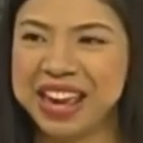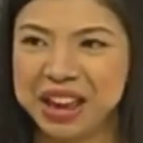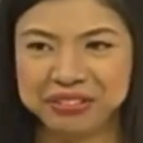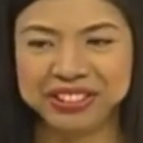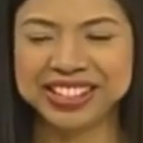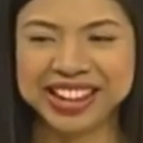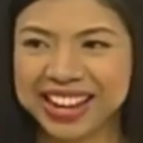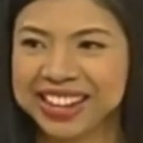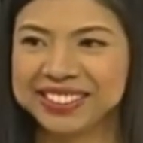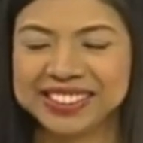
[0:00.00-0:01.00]
Every
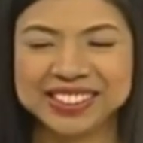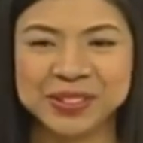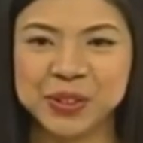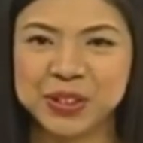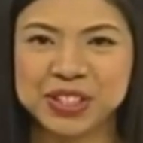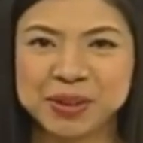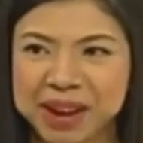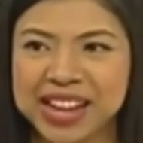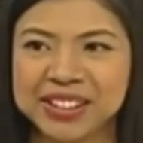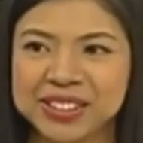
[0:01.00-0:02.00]
day, or you could
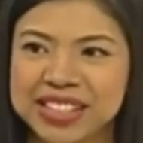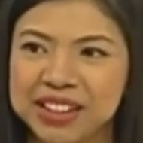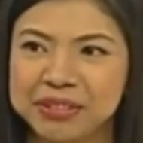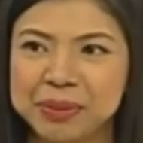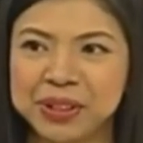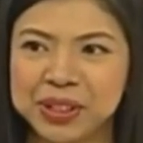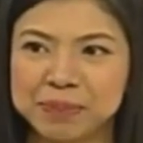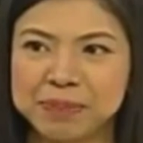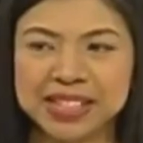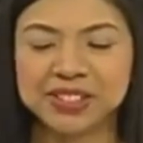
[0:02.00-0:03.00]
remind yourself about your
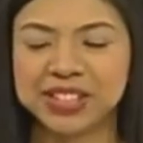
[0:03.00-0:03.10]
big